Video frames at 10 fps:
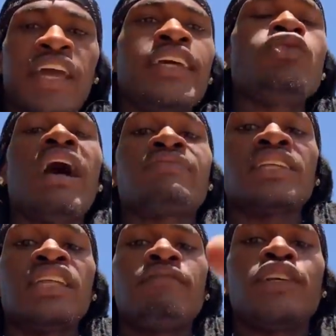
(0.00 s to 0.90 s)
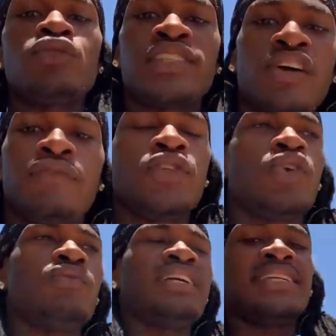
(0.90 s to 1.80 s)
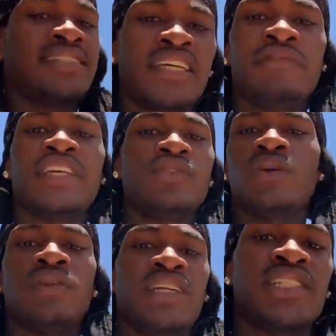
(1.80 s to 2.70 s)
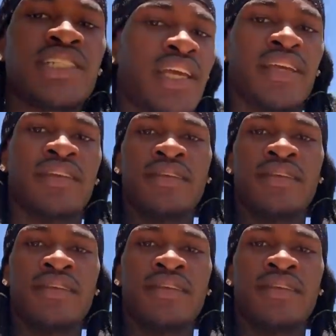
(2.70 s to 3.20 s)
fan. You have to love yourself. You don't need TV. You don't need shit.